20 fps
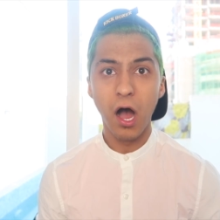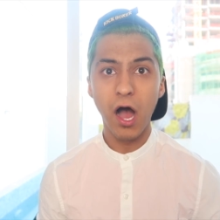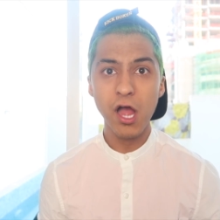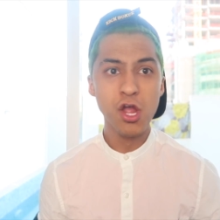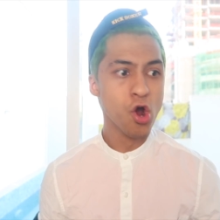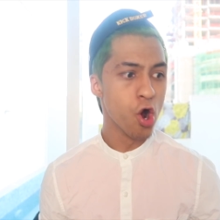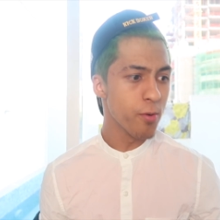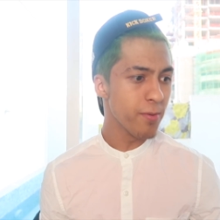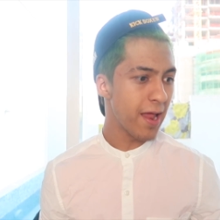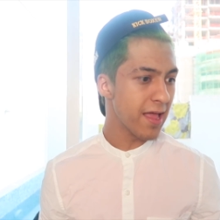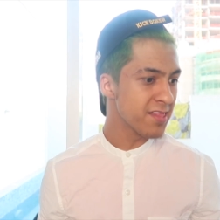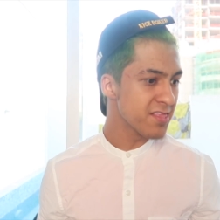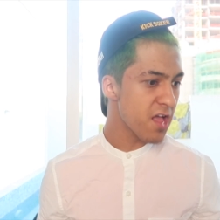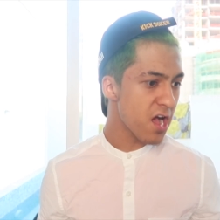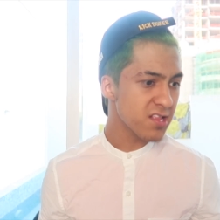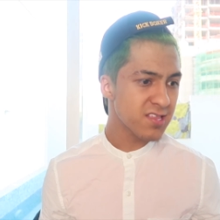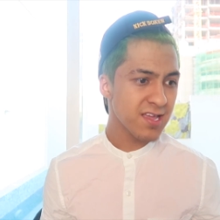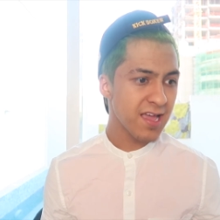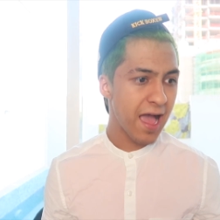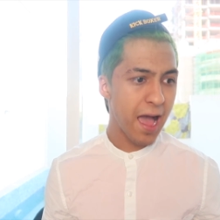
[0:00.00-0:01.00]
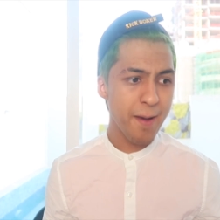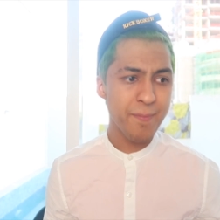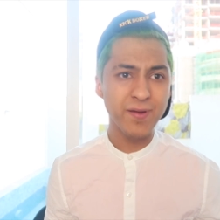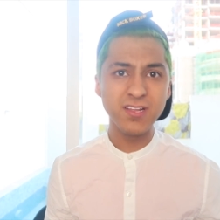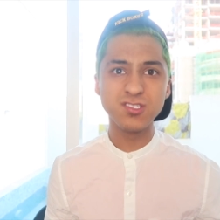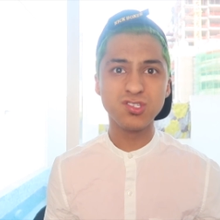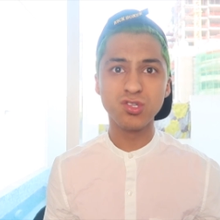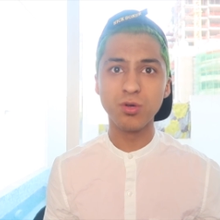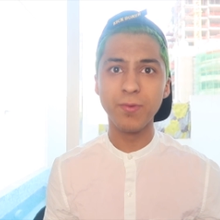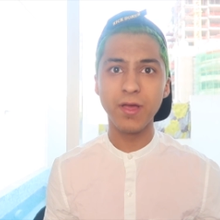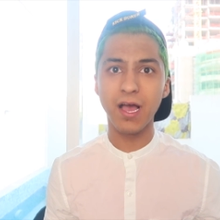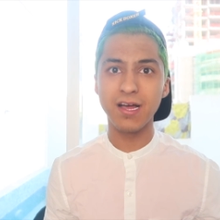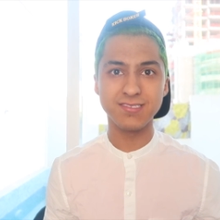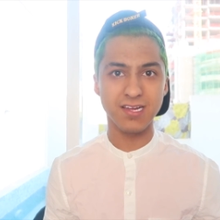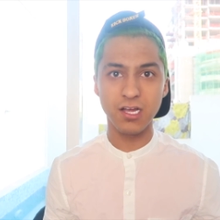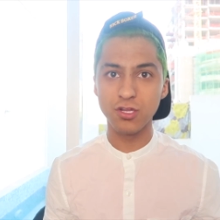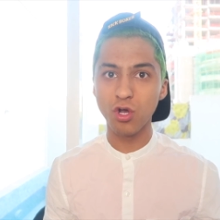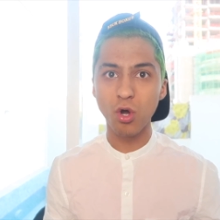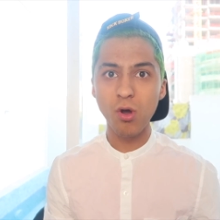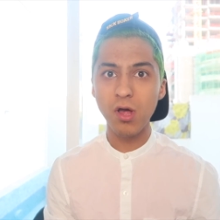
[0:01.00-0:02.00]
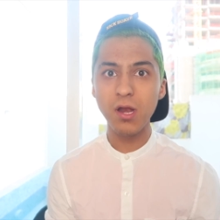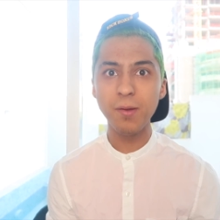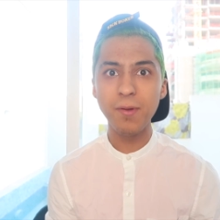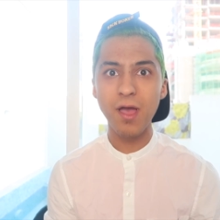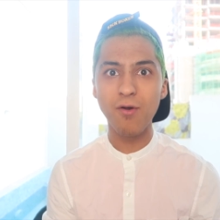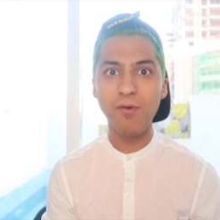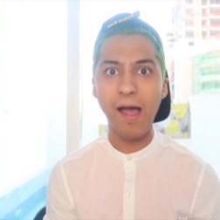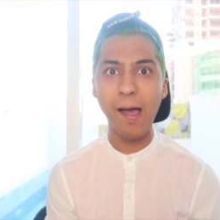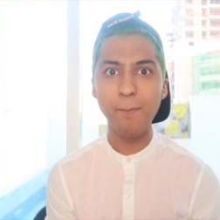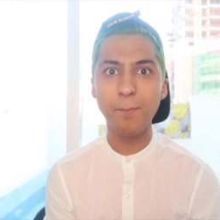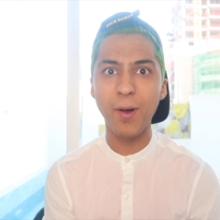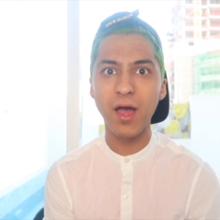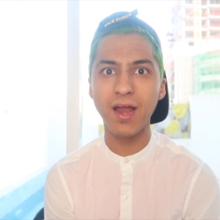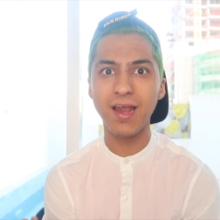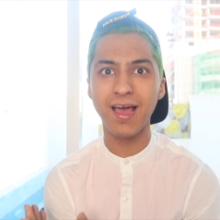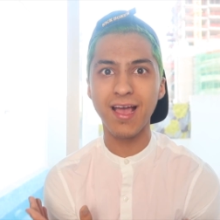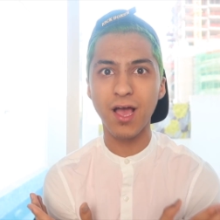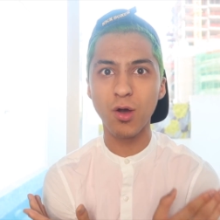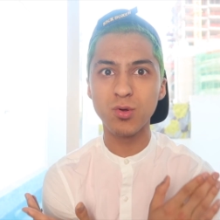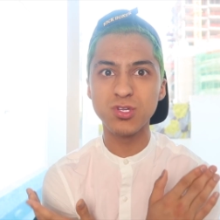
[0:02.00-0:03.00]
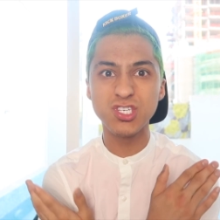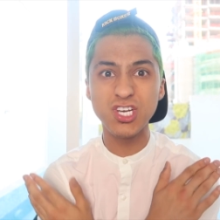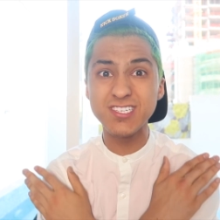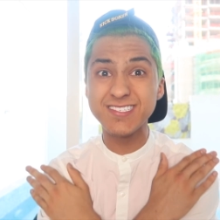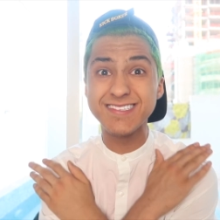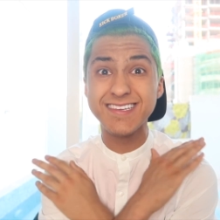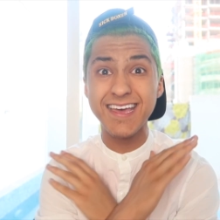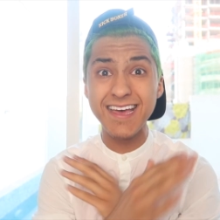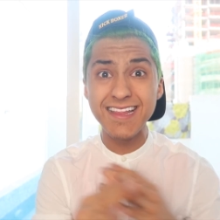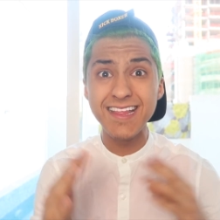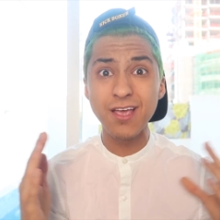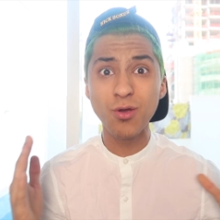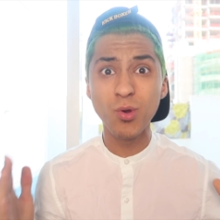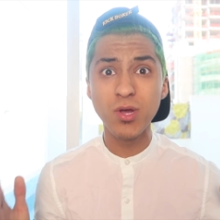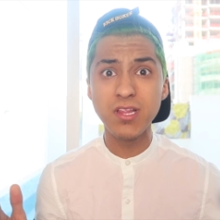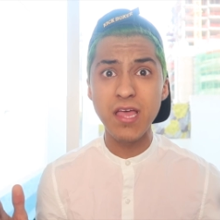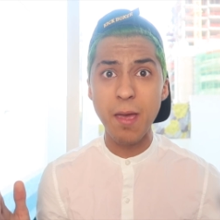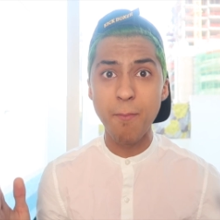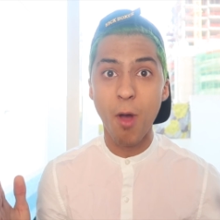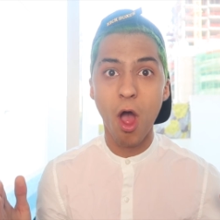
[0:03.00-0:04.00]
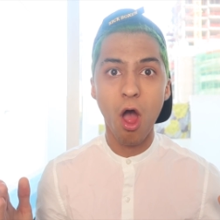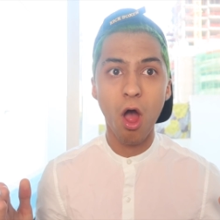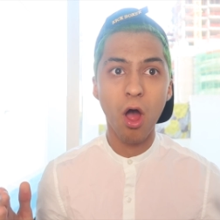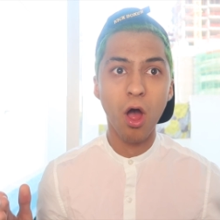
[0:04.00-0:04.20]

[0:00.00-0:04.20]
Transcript: I hope like nothing happens to me guys. I don't wanna be a vampire. Like I was just kidding with him.